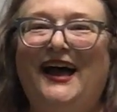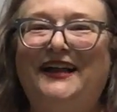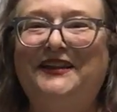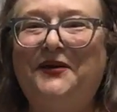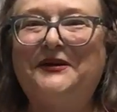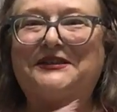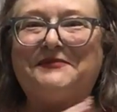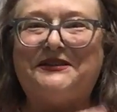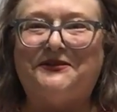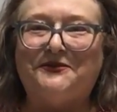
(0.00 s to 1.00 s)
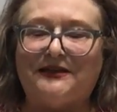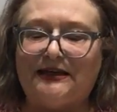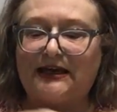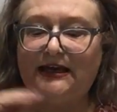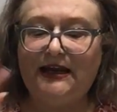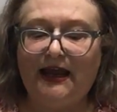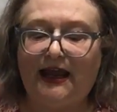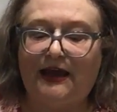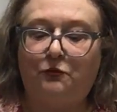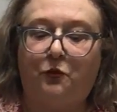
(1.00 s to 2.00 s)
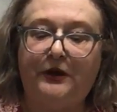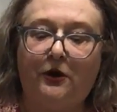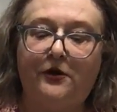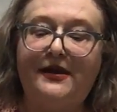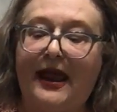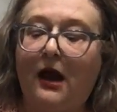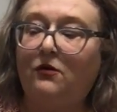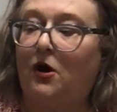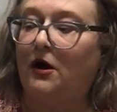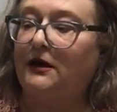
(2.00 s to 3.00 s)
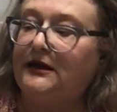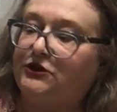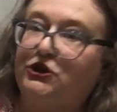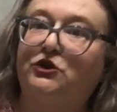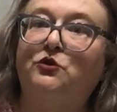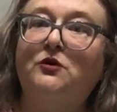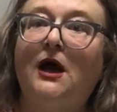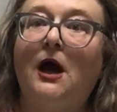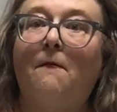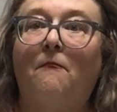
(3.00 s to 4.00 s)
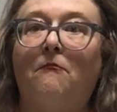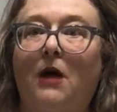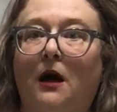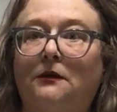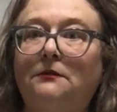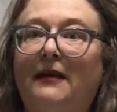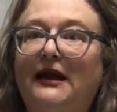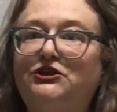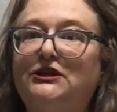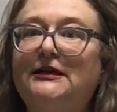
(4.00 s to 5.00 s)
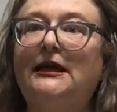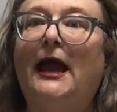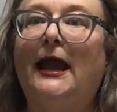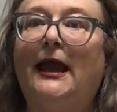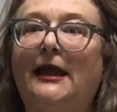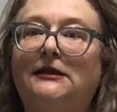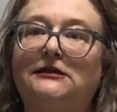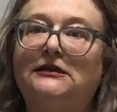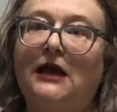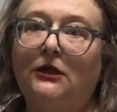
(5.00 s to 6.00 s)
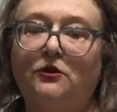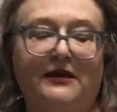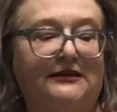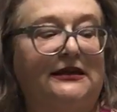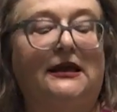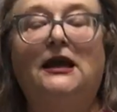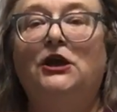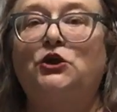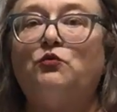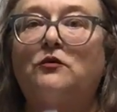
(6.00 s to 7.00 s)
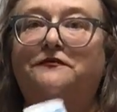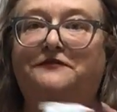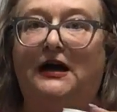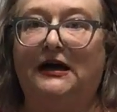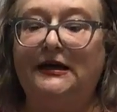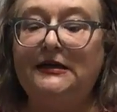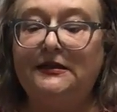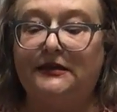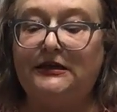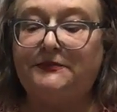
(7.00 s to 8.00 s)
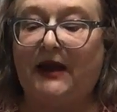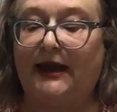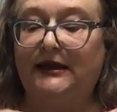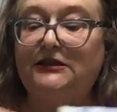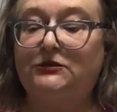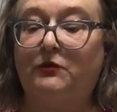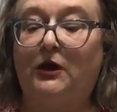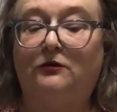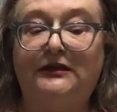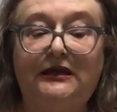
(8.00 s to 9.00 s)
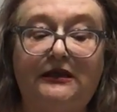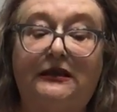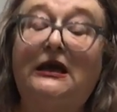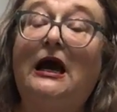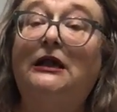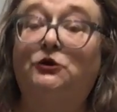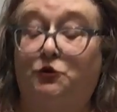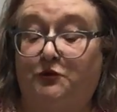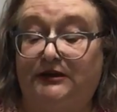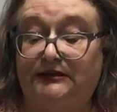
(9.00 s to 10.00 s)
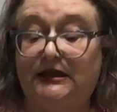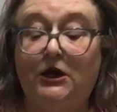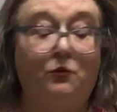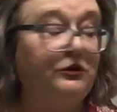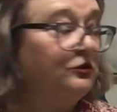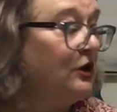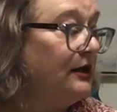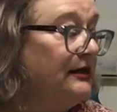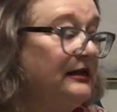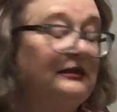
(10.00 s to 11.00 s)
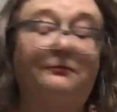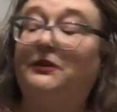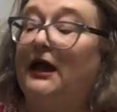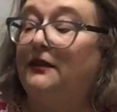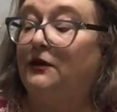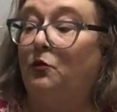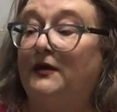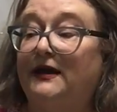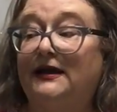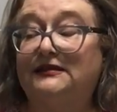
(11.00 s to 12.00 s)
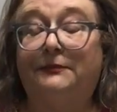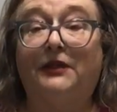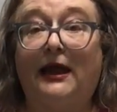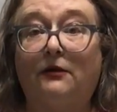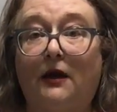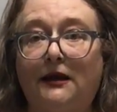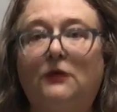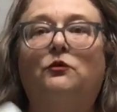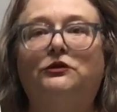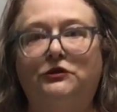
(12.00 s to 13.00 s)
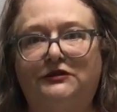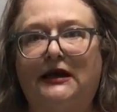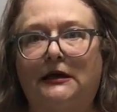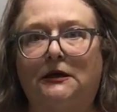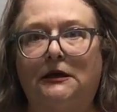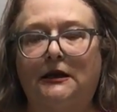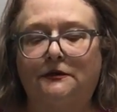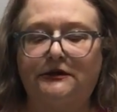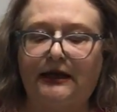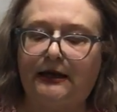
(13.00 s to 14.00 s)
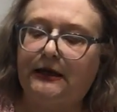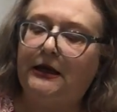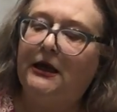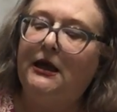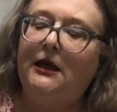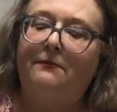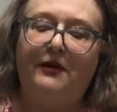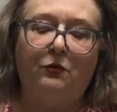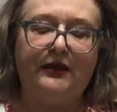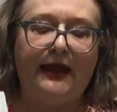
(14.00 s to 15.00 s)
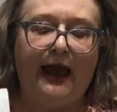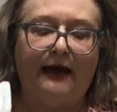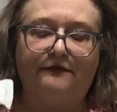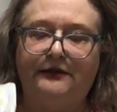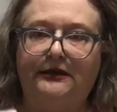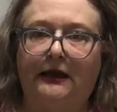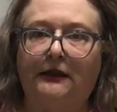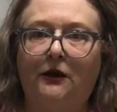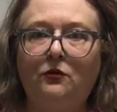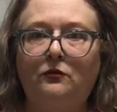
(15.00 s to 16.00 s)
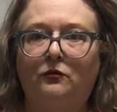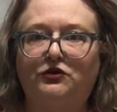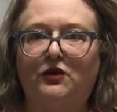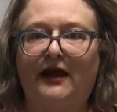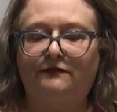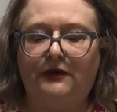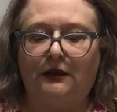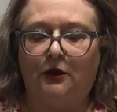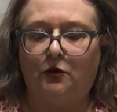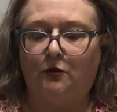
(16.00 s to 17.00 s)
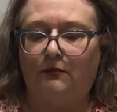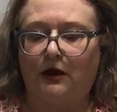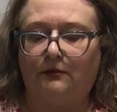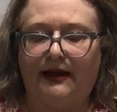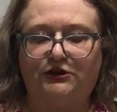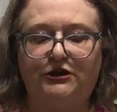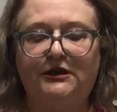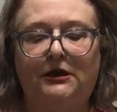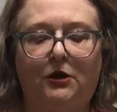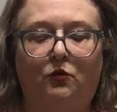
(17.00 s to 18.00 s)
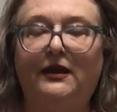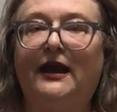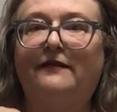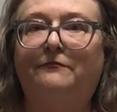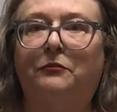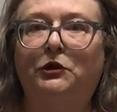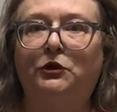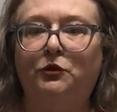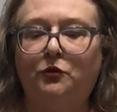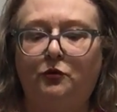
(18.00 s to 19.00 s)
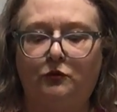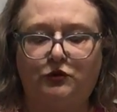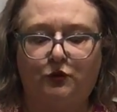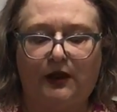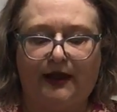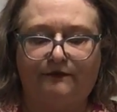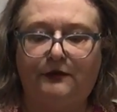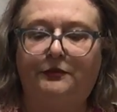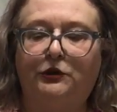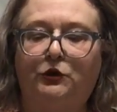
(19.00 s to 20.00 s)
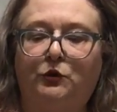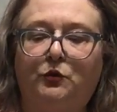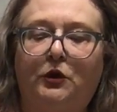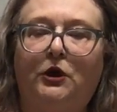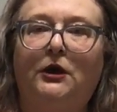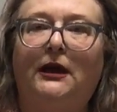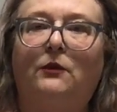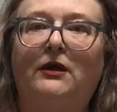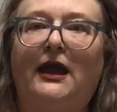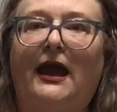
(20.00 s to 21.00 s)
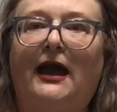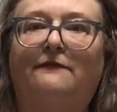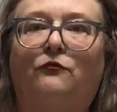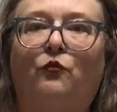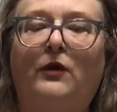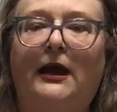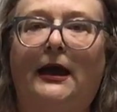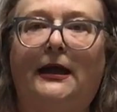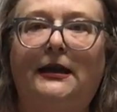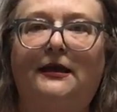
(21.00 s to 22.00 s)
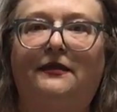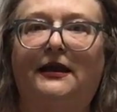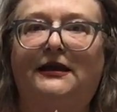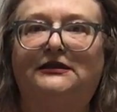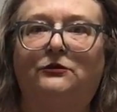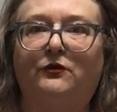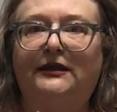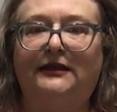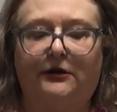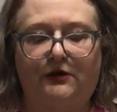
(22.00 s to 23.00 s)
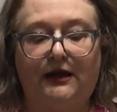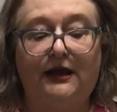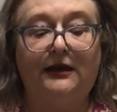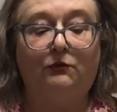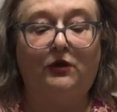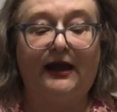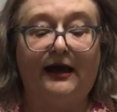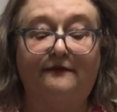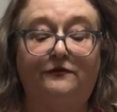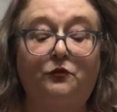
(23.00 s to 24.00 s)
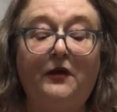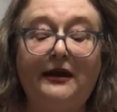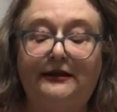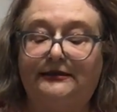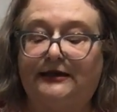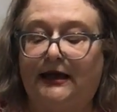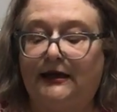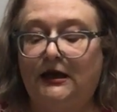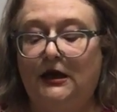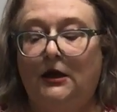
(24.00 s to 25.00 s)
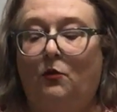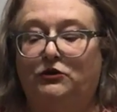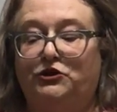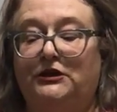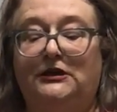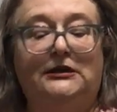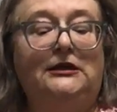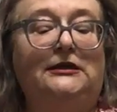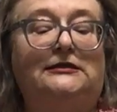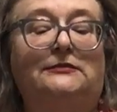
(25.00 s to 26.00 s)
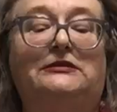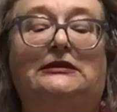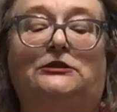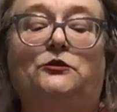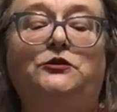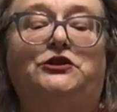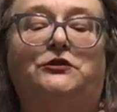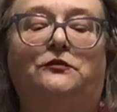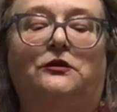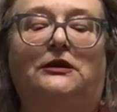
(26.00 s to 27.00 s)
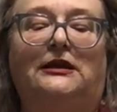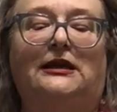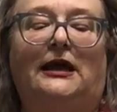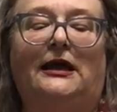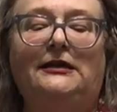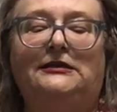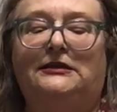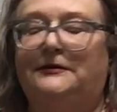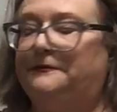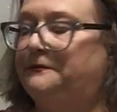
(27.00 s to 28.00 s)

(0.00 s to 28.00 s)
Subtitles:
Hello, it's Miss Susan again, and we are now on to Model Magic and color mixing. You will find these packets. We only need the colored ones. We do not need the one that has the black writing. We'll use that on another day. But we have yellow, which will have yellow Model Magic. We have blue, which will have the blue. And we have red that has the red lettering, and it will have the red inside. What you're going to need is some scissors. You're going to cut